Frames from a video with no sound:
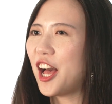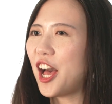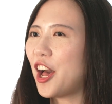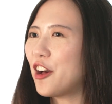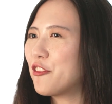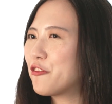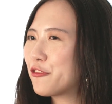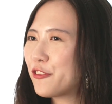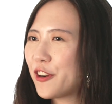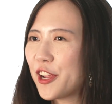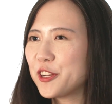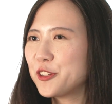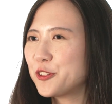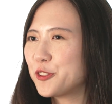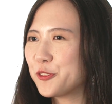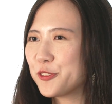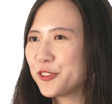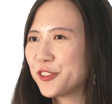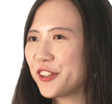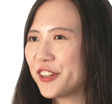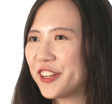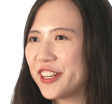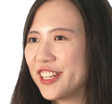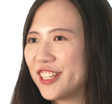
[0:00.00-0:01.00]
A friend
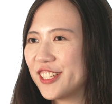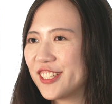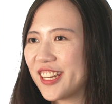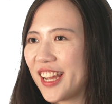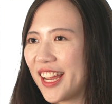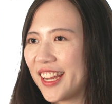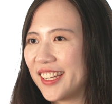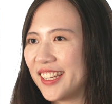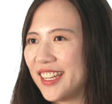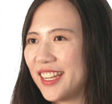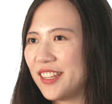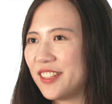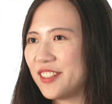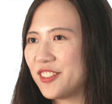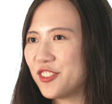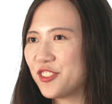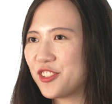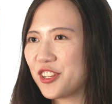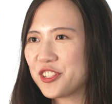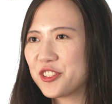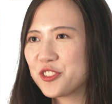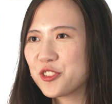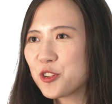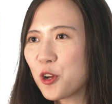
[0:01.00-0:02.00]
who's learning Chinese
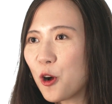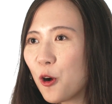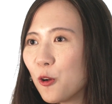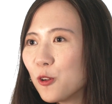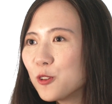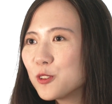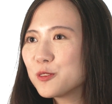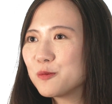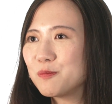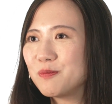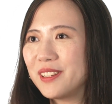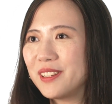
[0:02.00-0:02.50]
just told